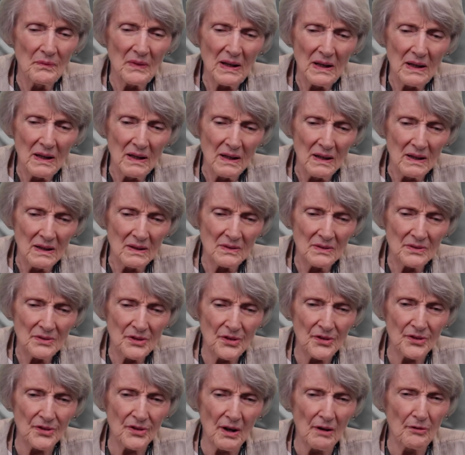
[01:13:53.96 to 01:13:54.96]
uh,
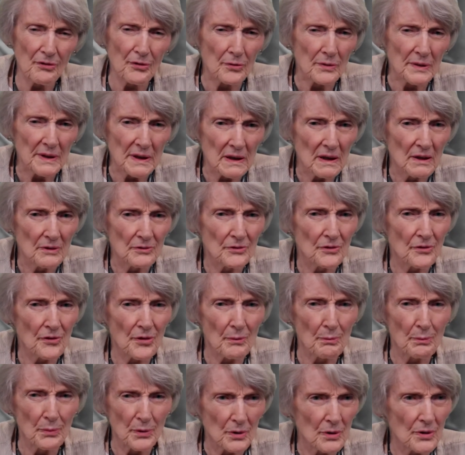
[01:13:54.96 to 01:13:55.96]
suffering under
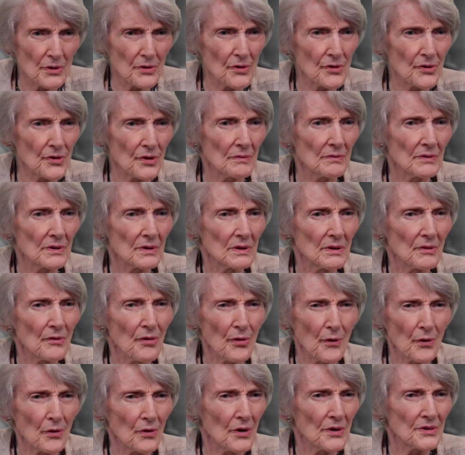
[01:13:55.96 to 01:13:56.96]
the burdens of an
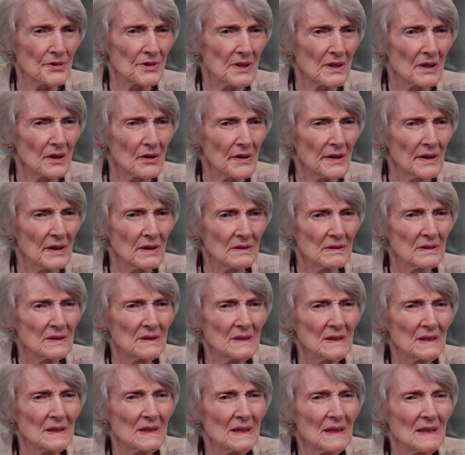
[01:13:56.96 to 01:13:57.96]
authoritarian
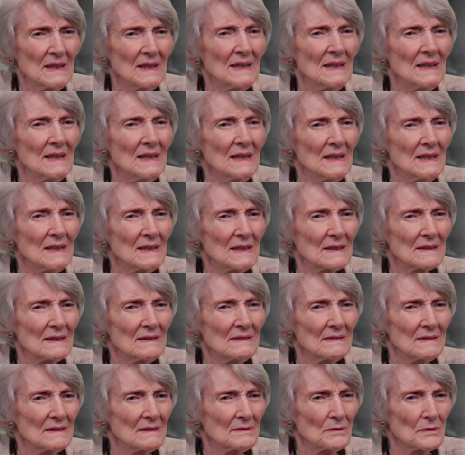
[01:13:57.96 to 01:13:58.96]

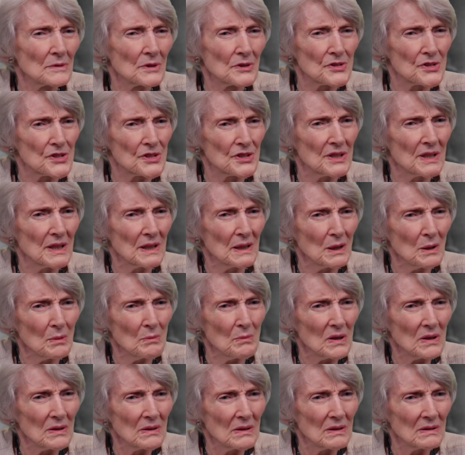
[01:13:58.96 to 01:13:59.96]

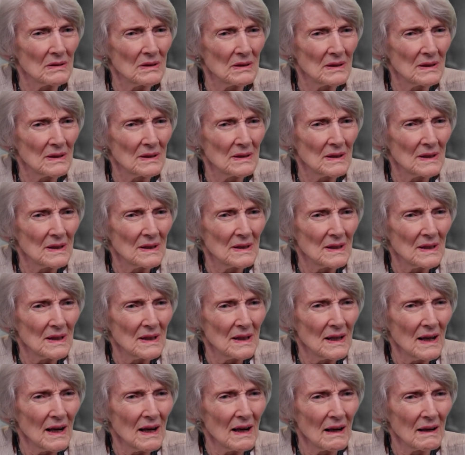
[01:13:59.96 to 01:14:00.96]
regime.
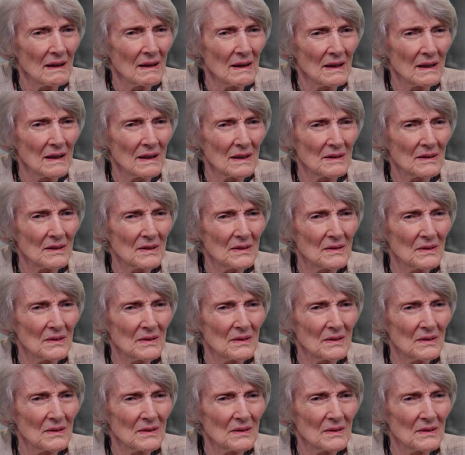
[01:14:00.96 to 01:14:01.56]
Uh,